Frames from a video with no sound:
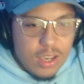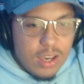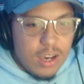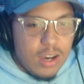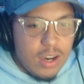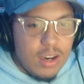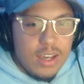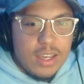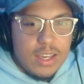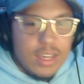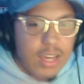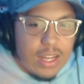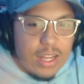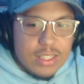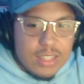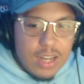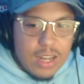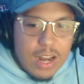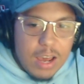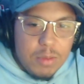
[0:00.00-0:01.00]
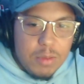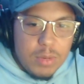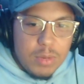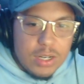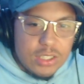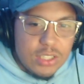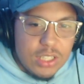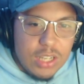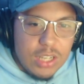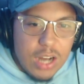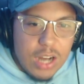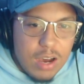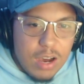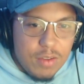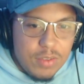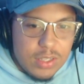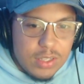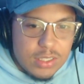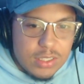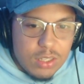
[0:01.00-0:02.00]
He has the nightmare scene,
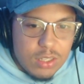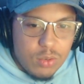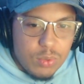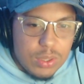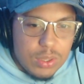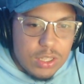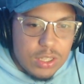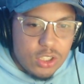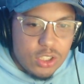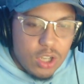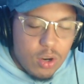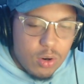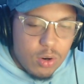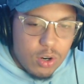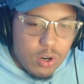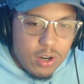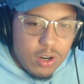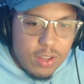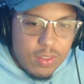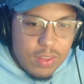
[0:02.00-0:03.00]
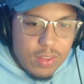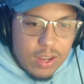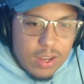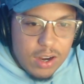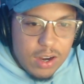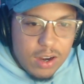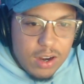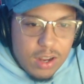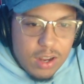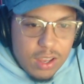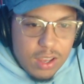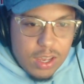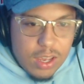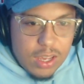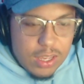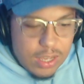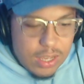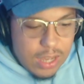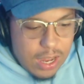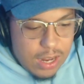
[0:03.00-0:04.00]
obviously, with the Joker in there.
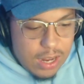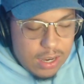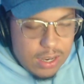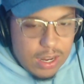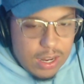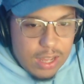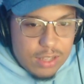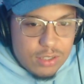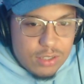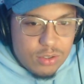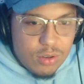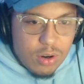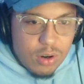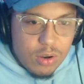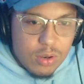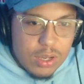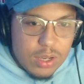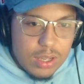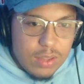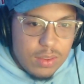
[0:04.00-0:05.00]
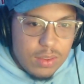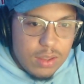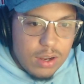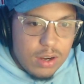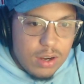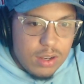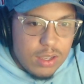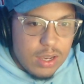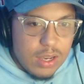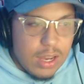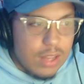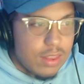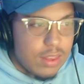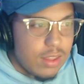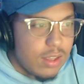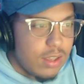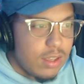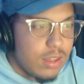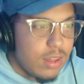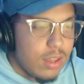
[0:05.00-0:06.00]
And you got Deathstroke in there, and you got
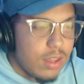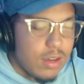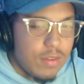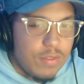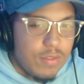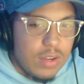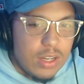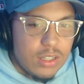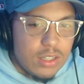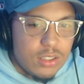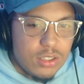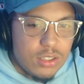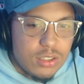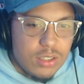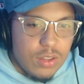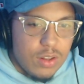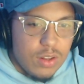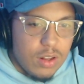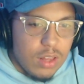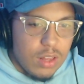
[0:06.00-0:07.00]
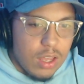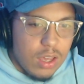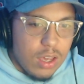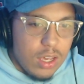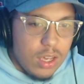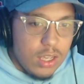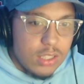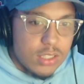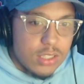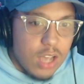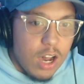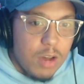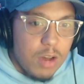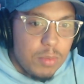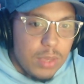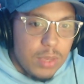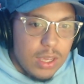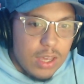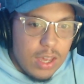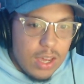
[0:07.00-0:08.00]
the Avengers, and they're like, he's
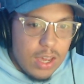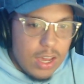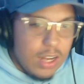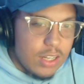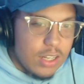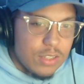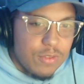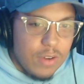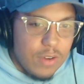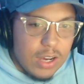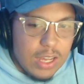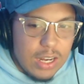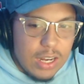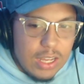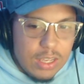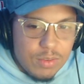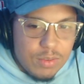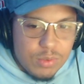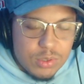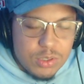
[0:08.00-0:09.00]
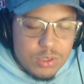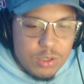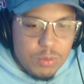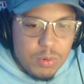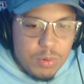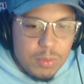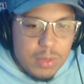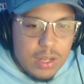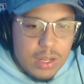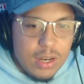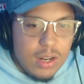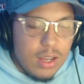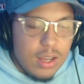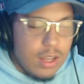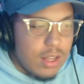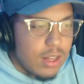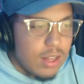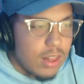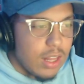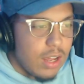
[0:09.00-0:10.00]
coming, and it's fucking evil Superman.
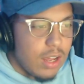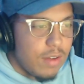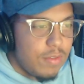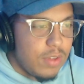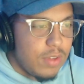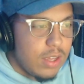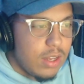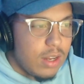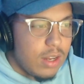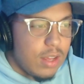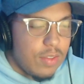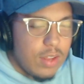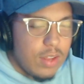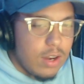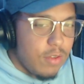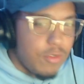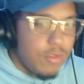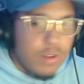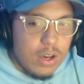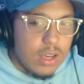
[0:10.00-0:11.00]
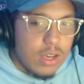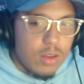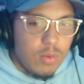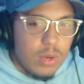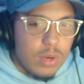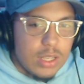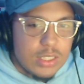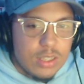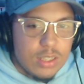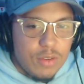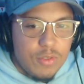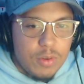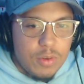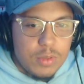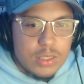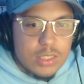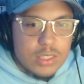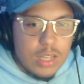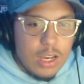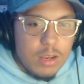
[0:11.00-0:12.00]
Love it. And then he fucking wakes up from
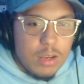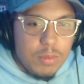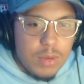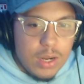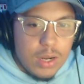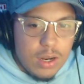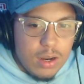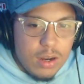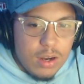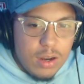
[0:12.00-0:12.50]
his nightmare.